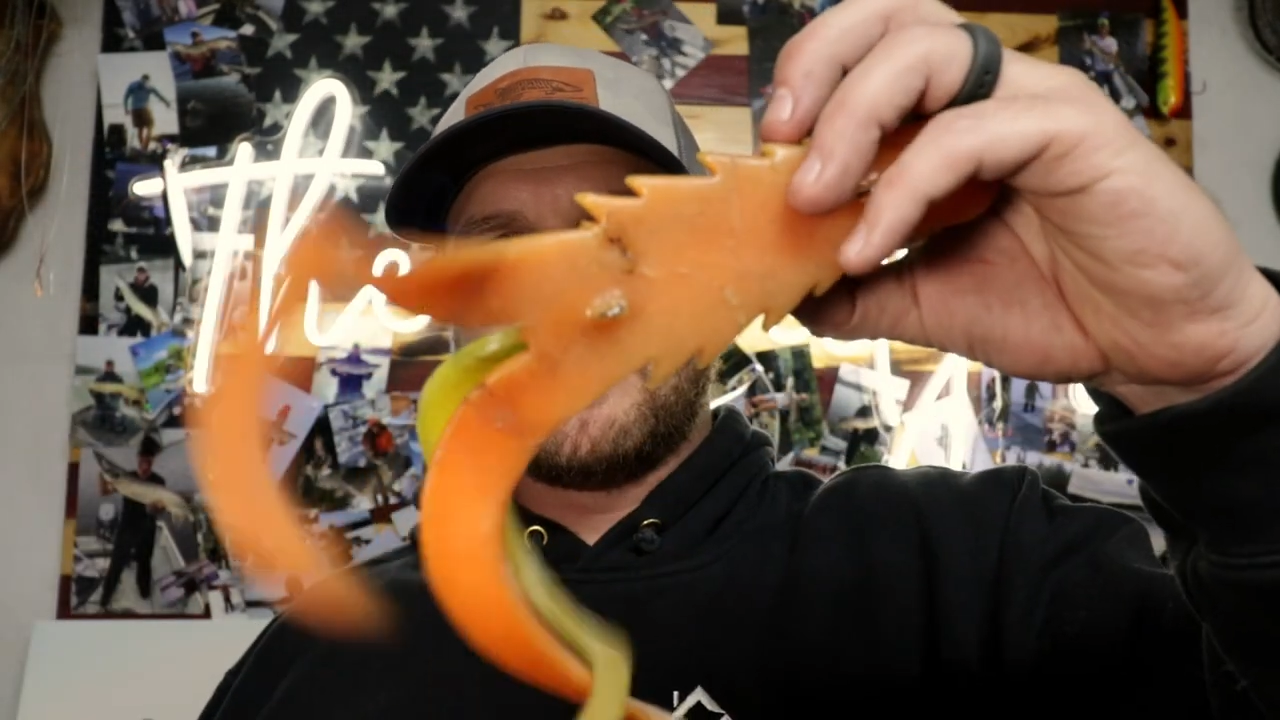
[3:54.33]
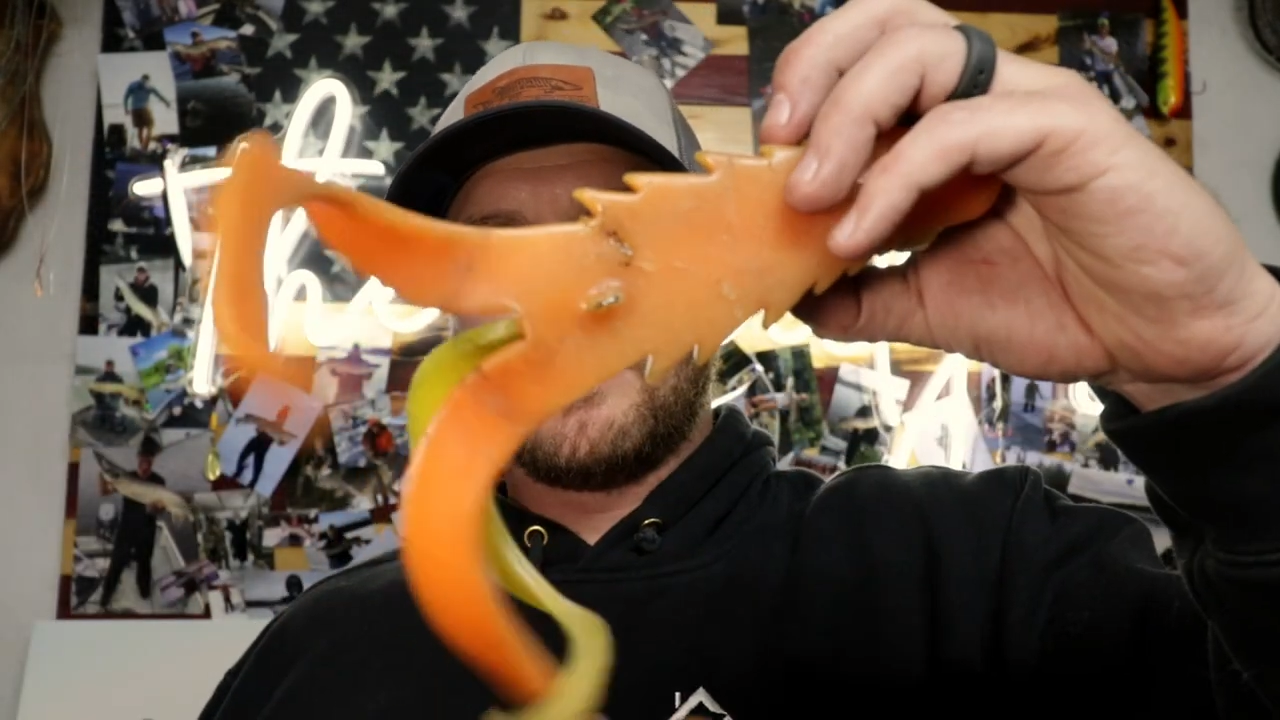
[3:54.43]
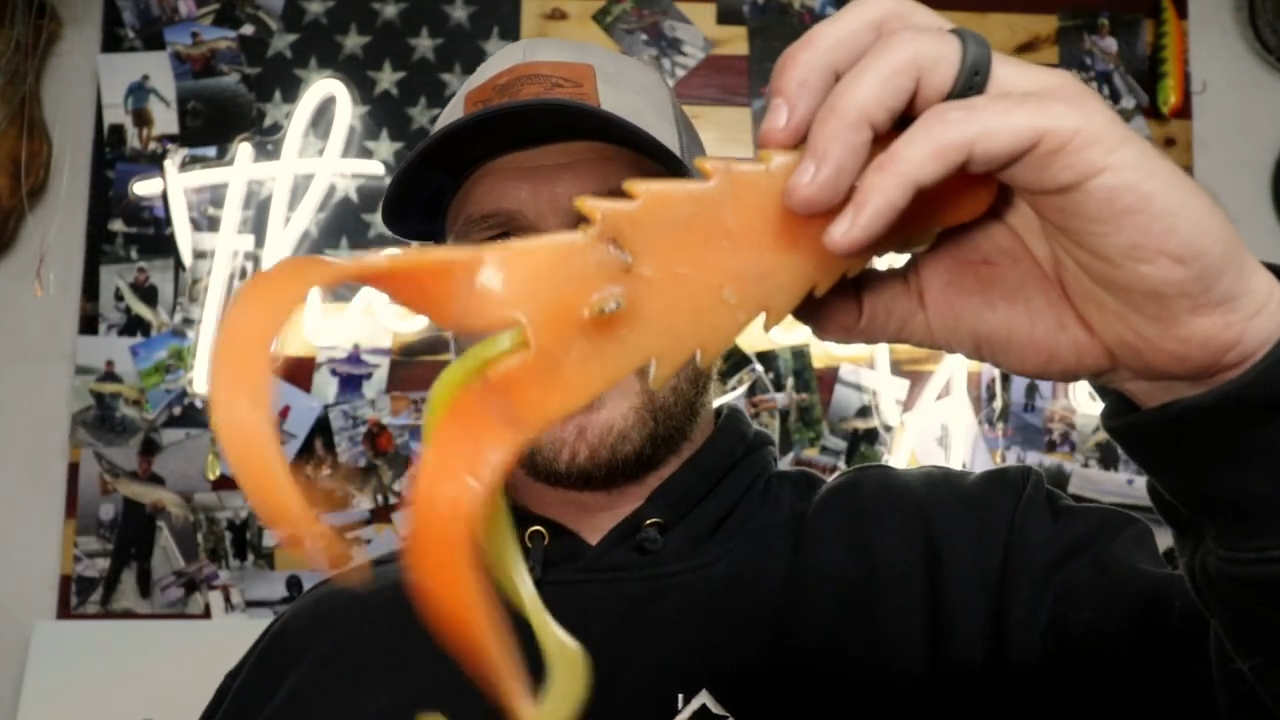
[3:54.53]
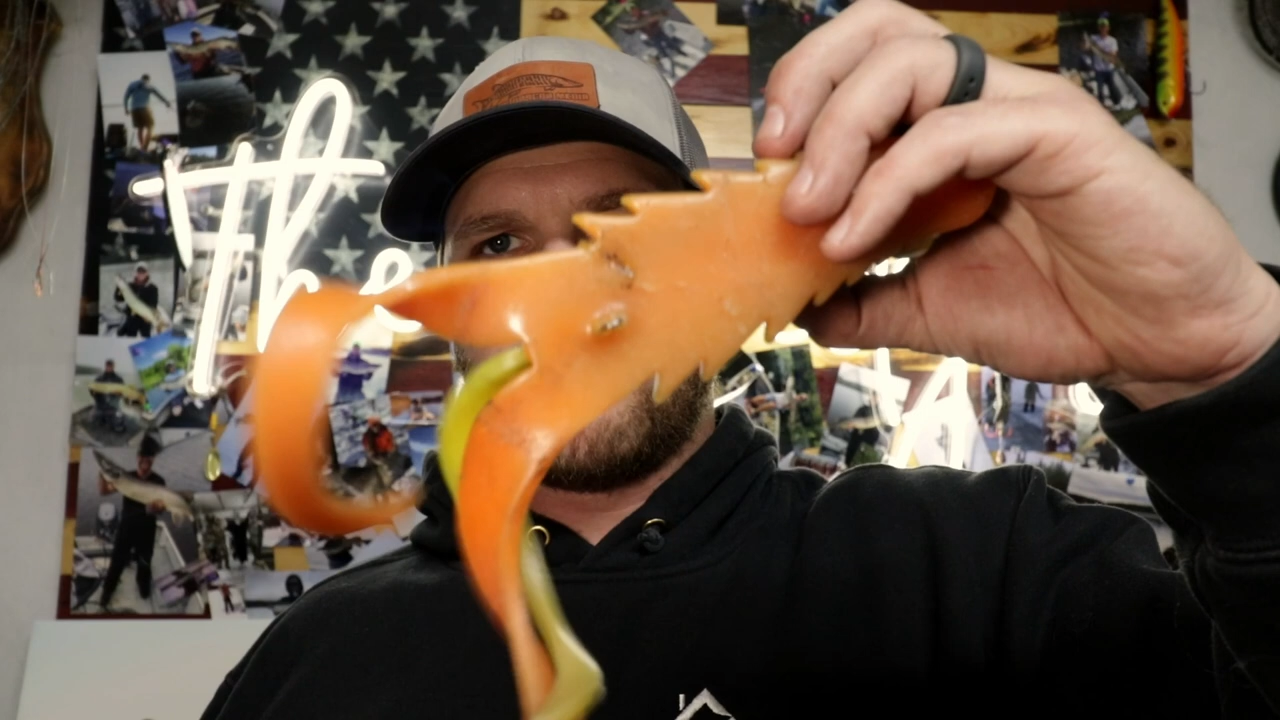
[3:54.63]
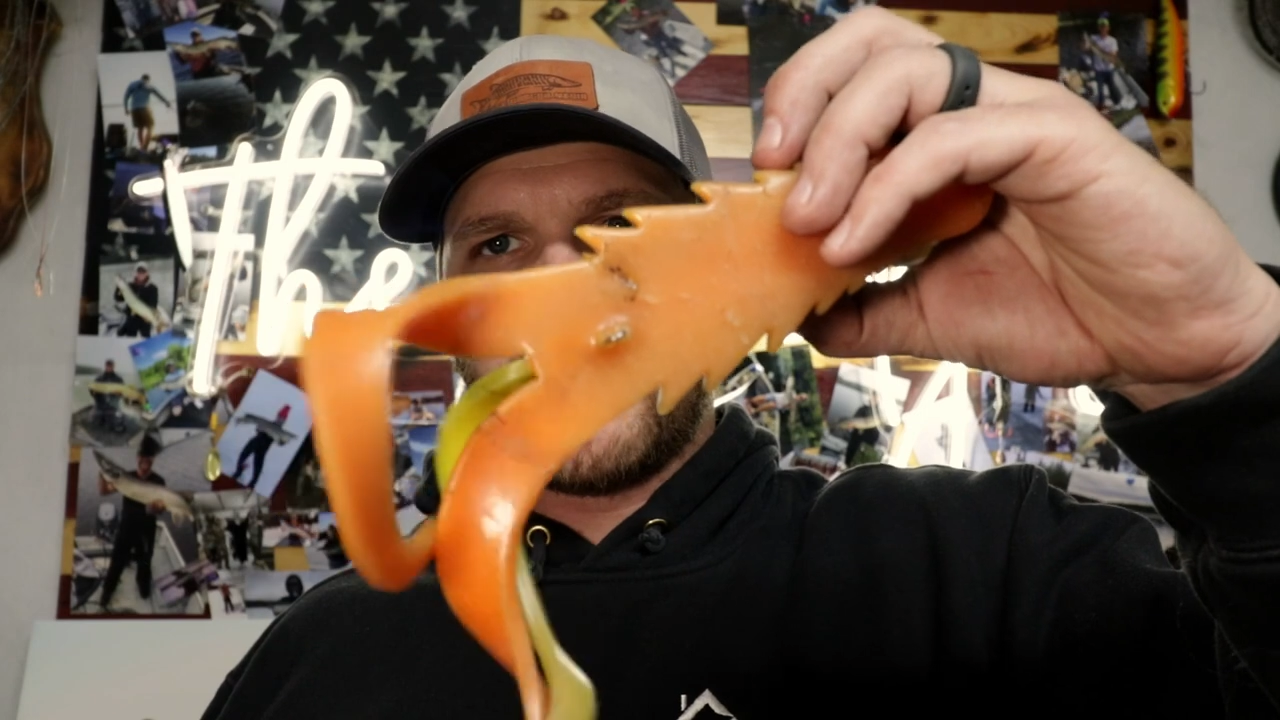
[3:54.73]

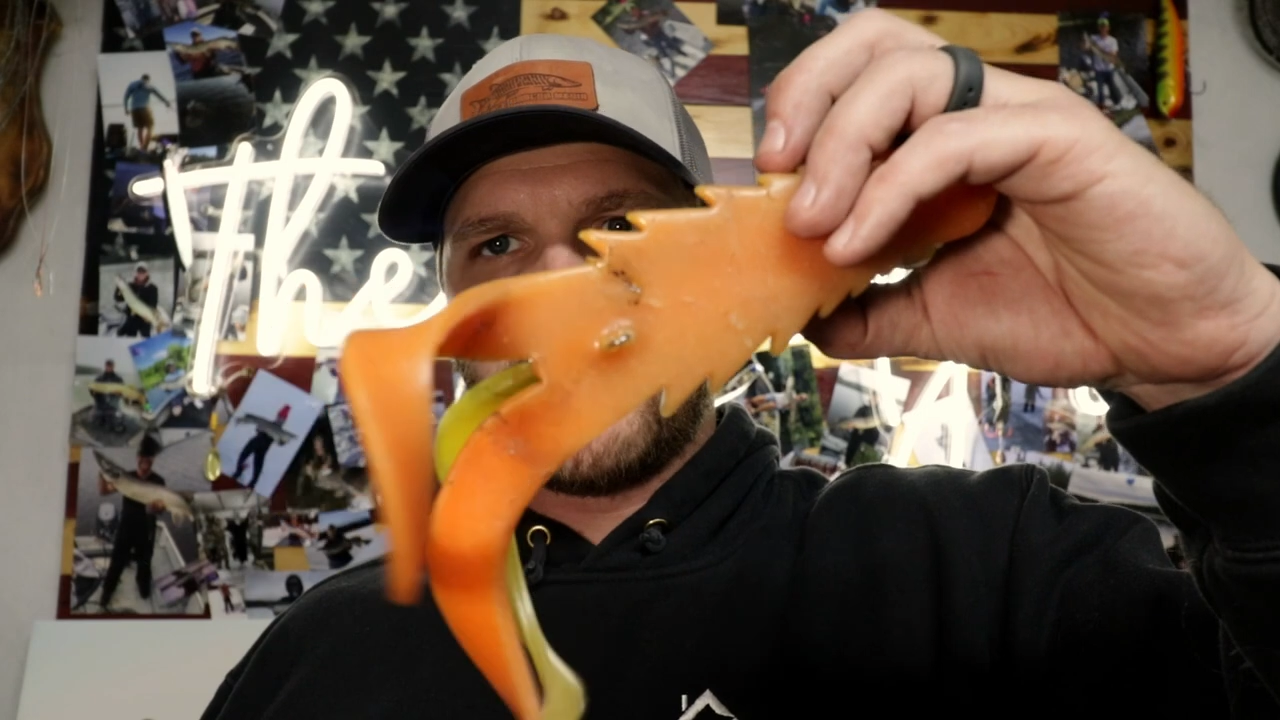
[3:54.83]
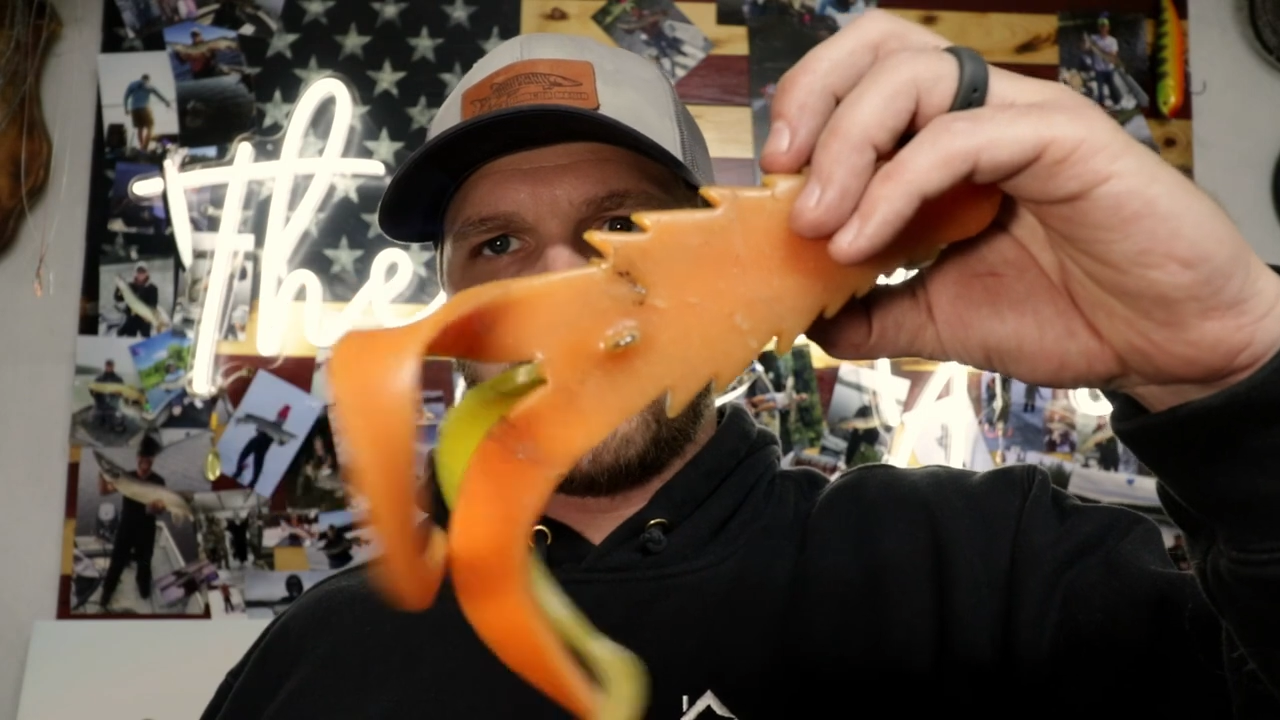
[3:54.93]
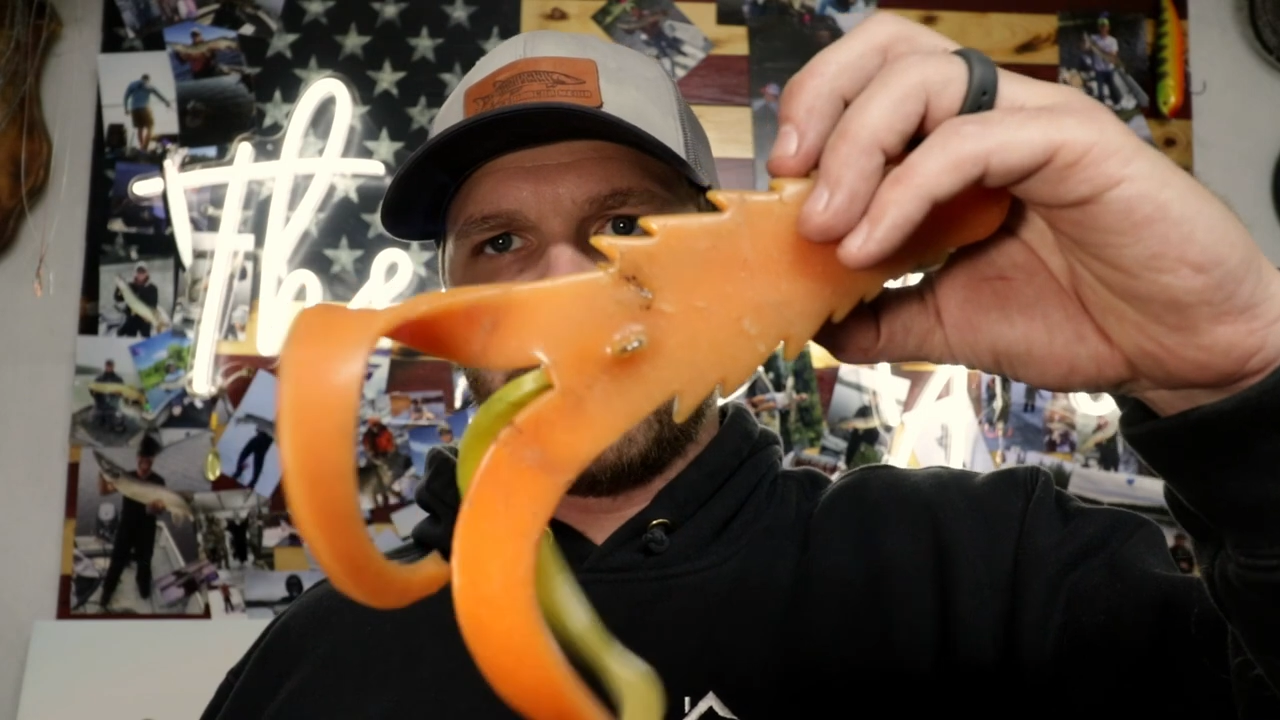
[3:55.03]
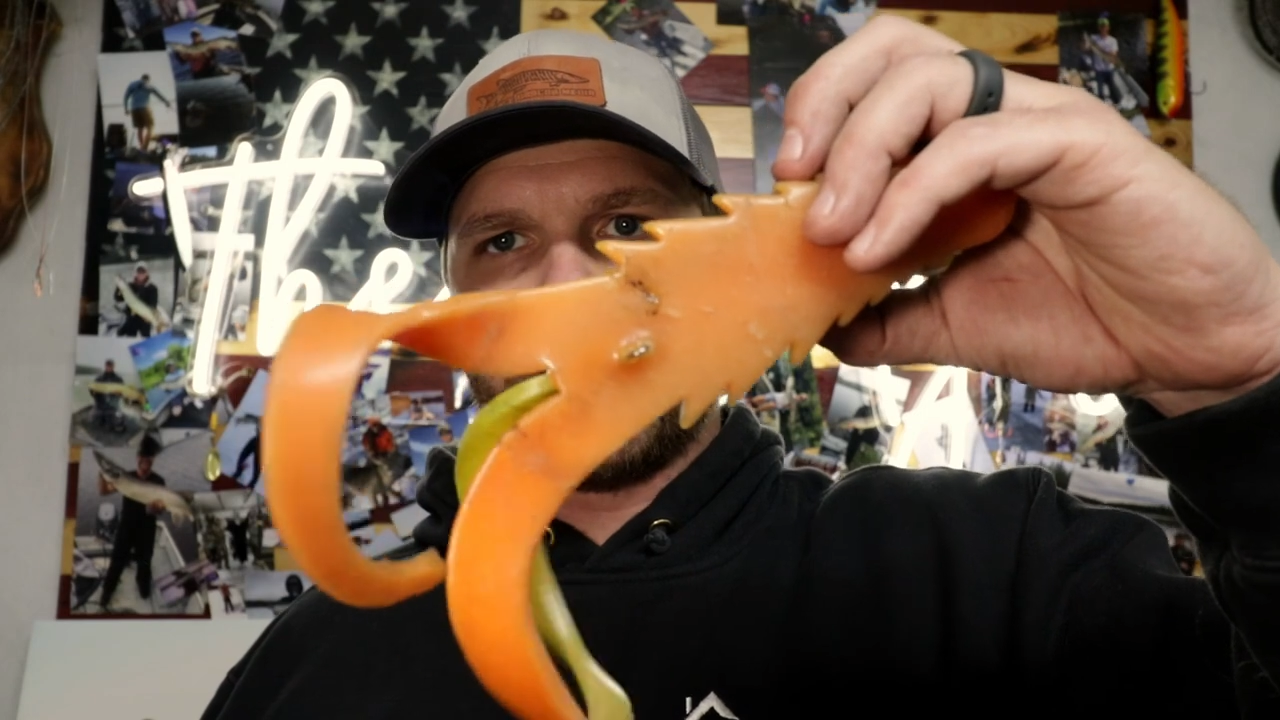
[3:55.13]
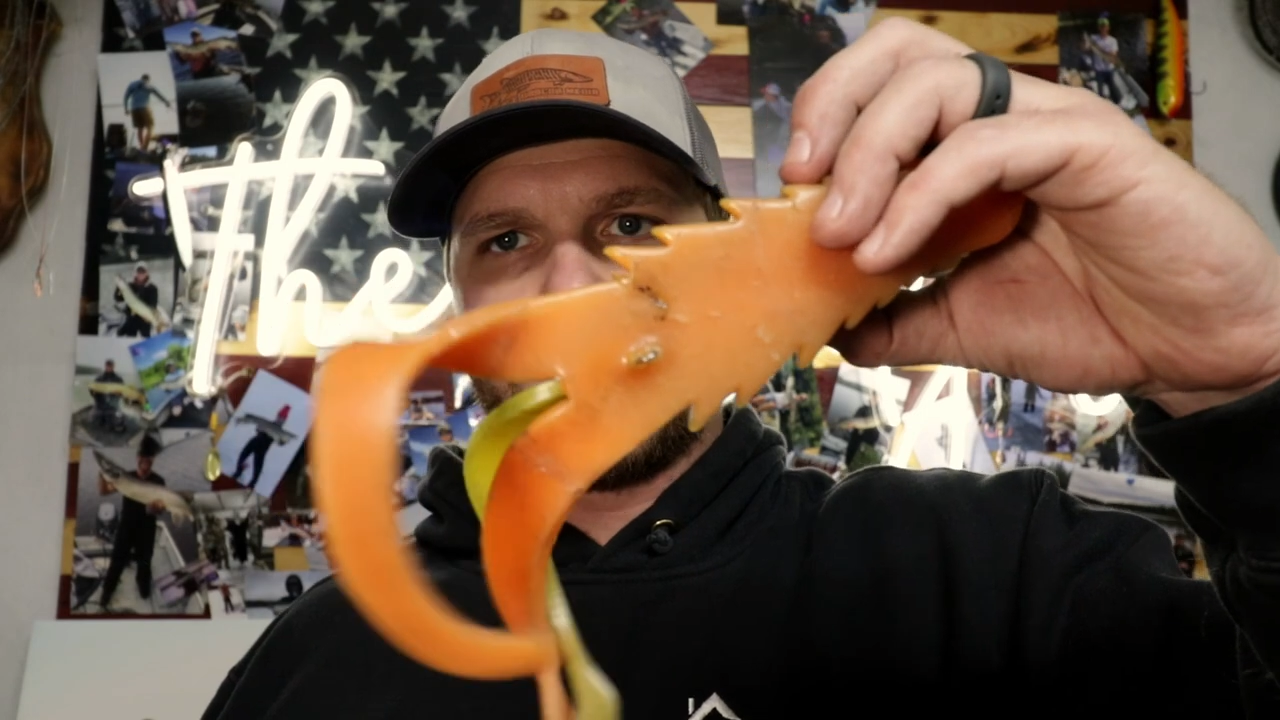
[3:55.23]
you're going to want to
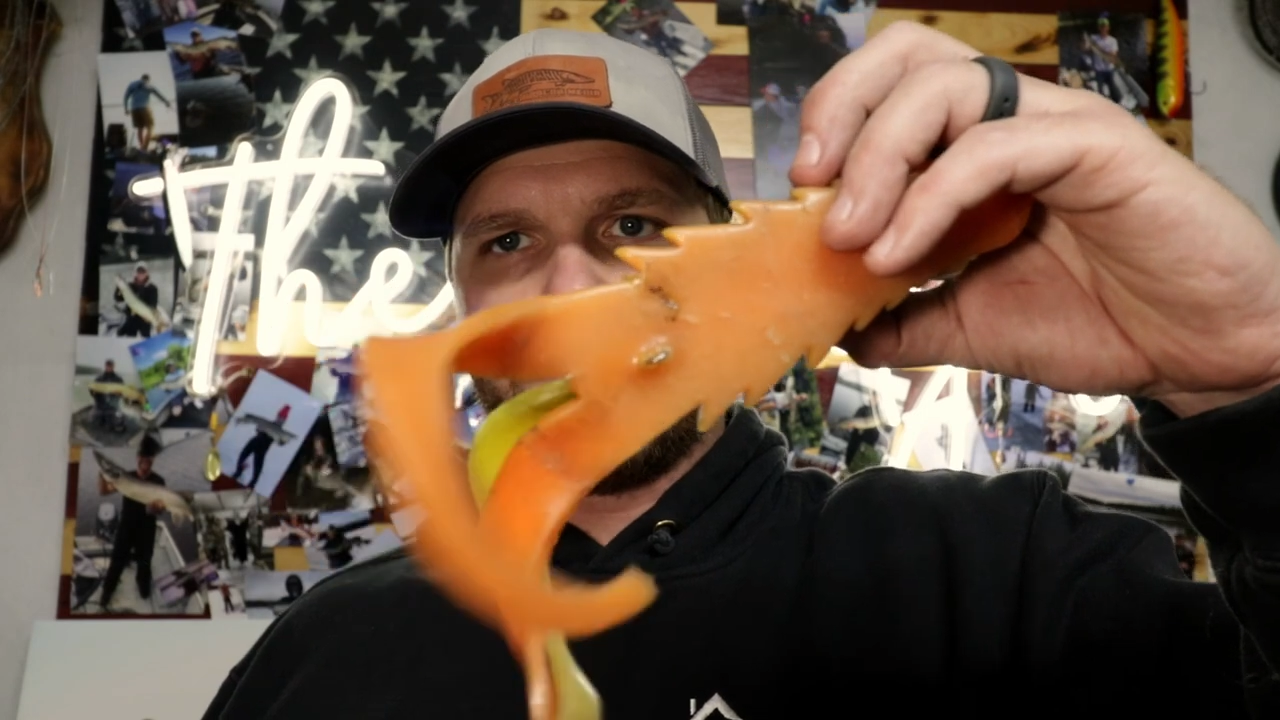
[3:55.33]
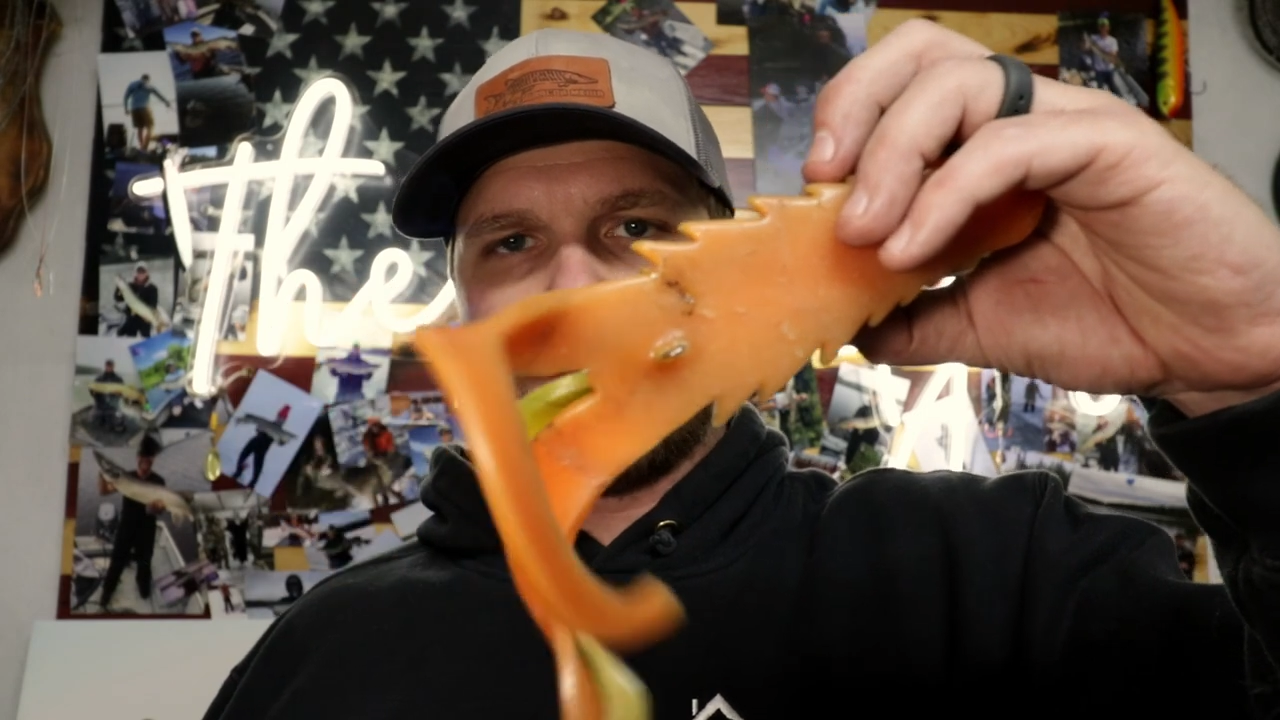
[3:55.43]
do this in